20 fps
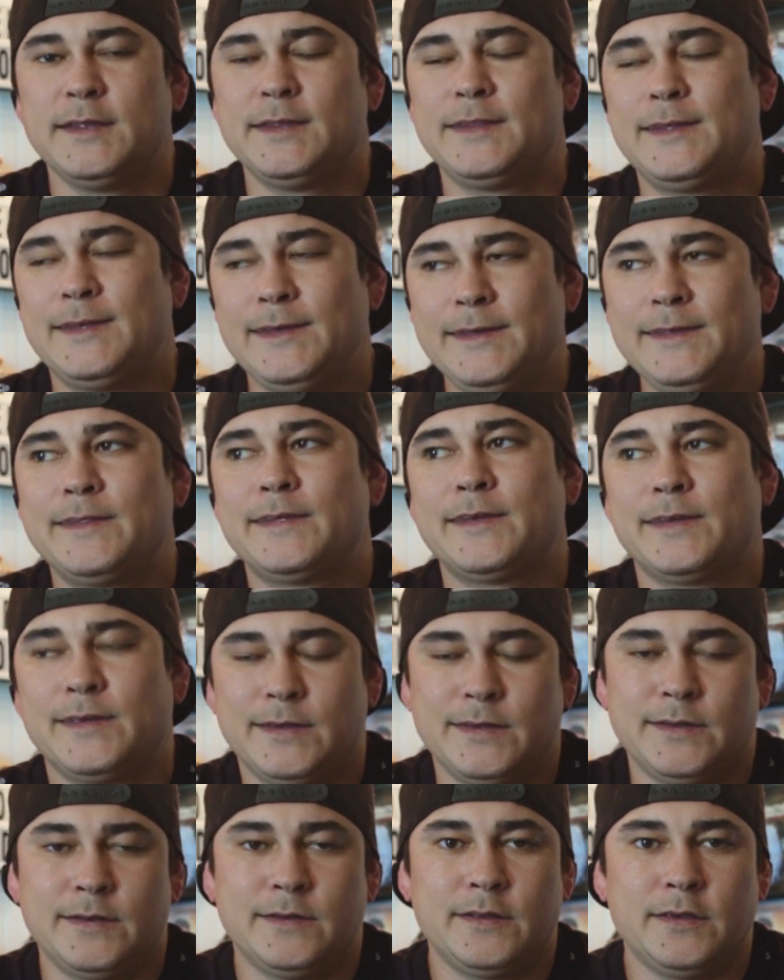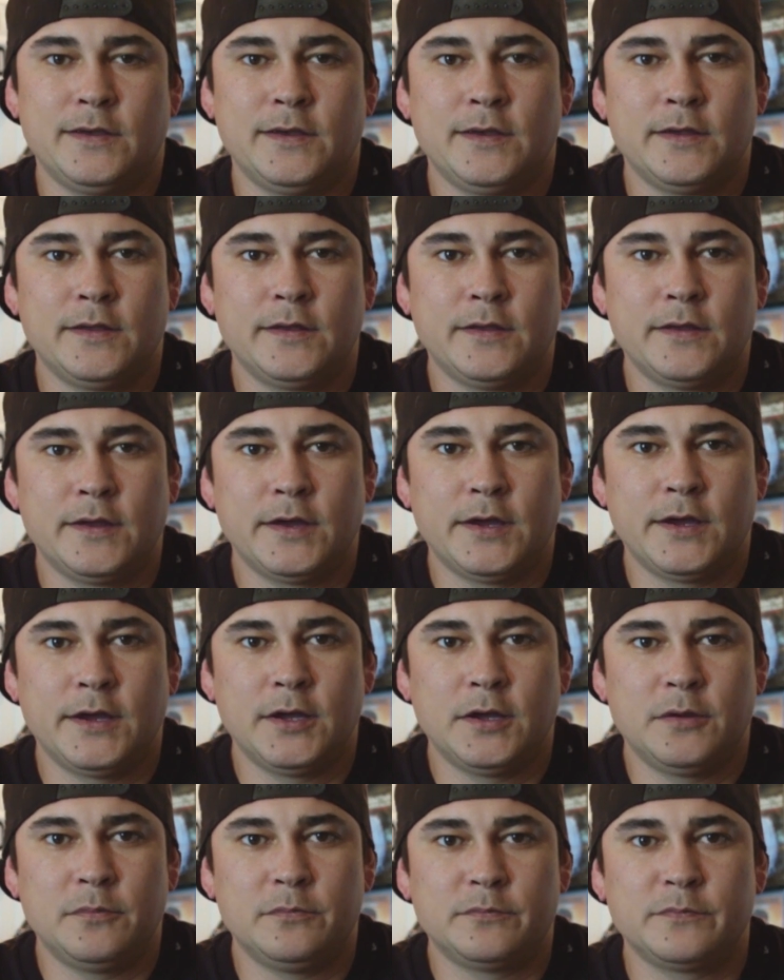T10
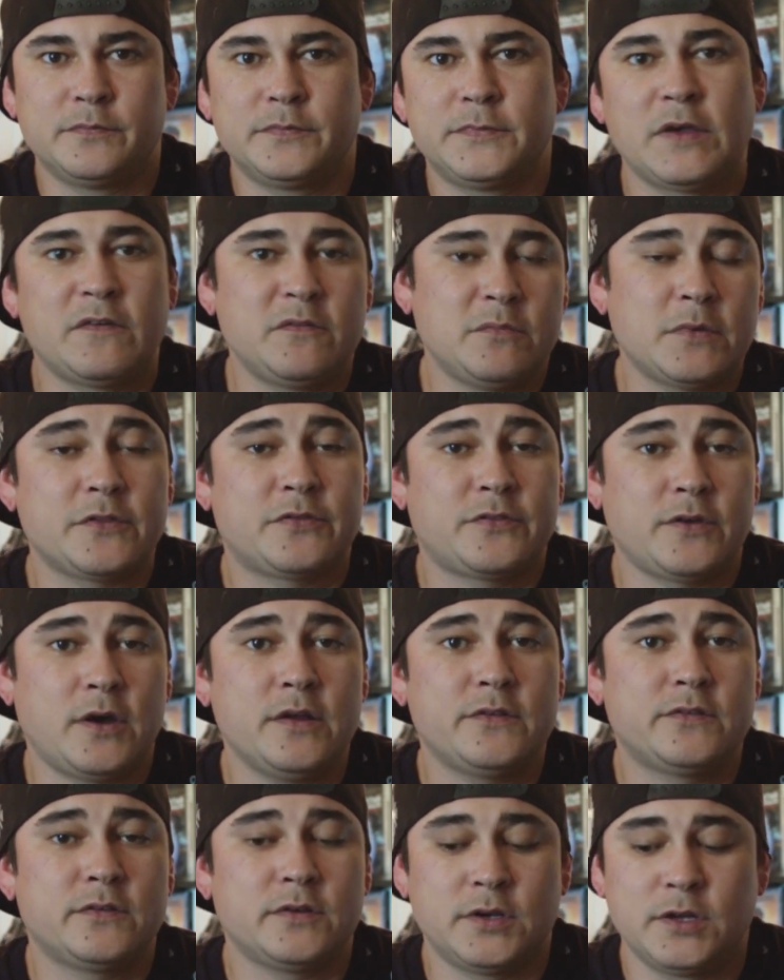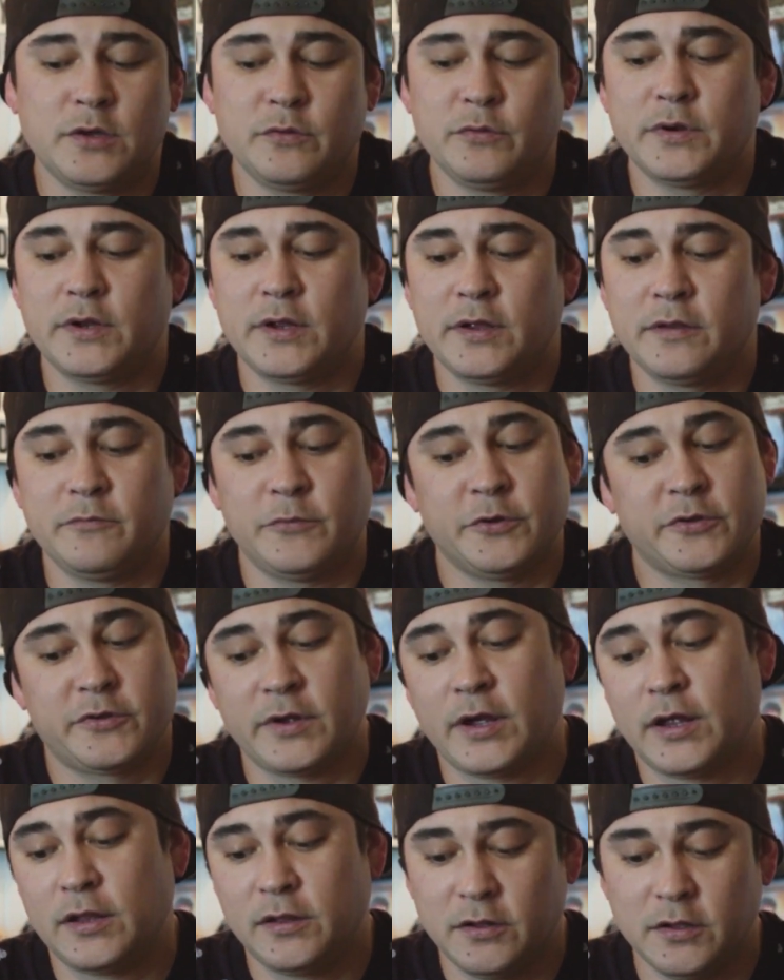and gave you my thoughts on it, which
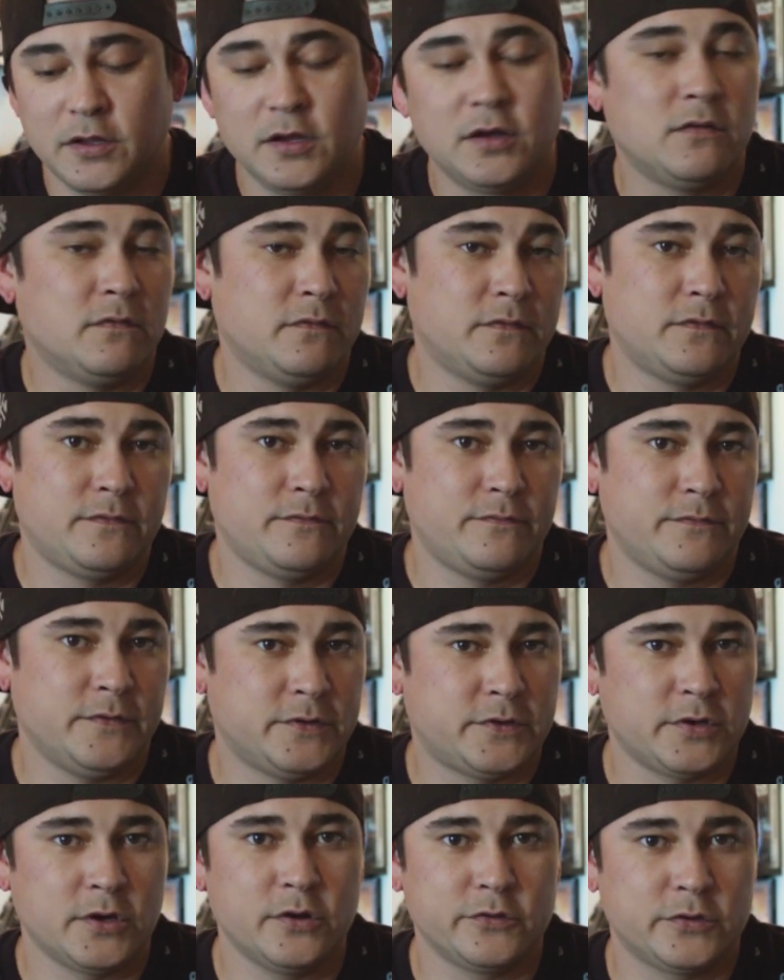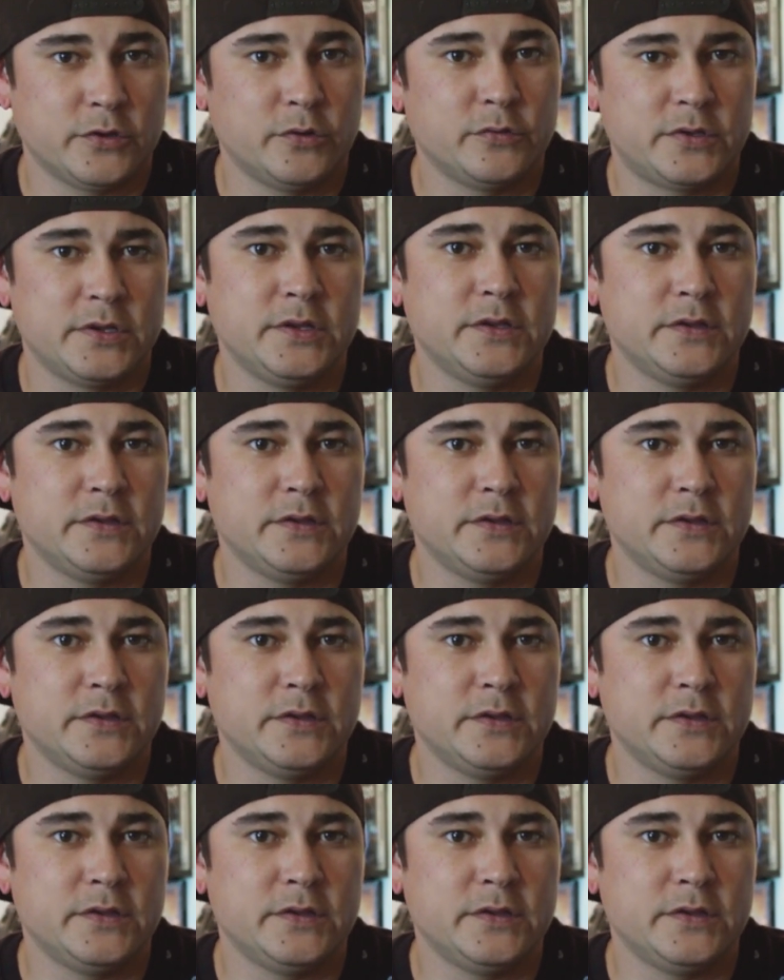I love the Tozo